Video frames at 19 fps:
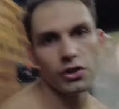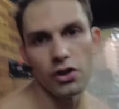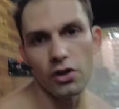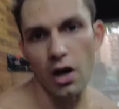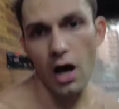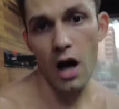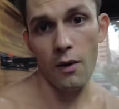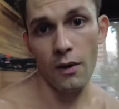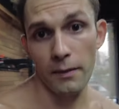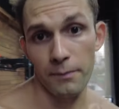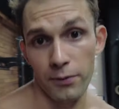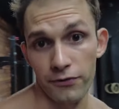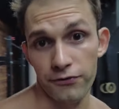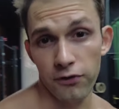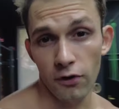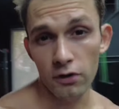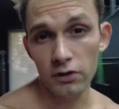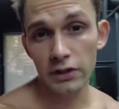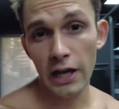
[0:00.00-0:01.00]
you how I
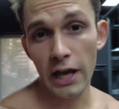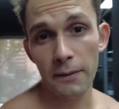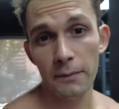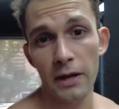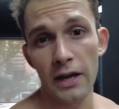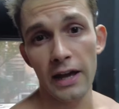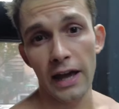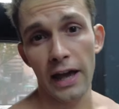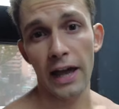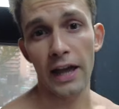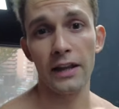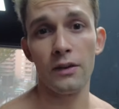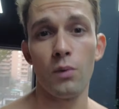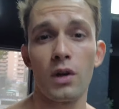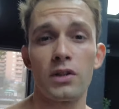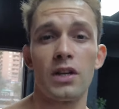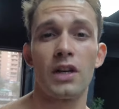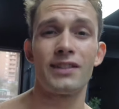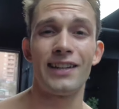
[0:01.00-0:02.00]
perform them and
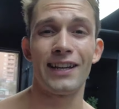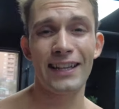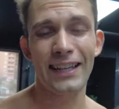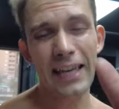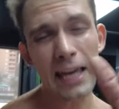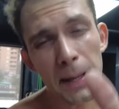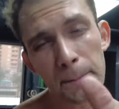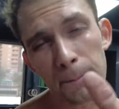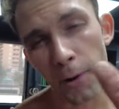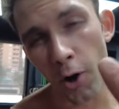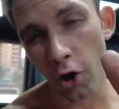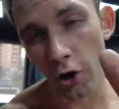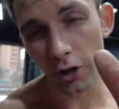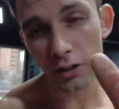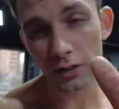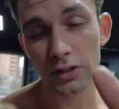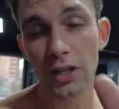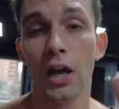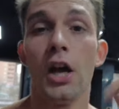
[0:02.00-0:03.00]
what are the key
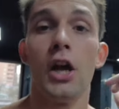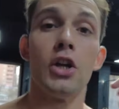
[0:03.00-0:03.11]
points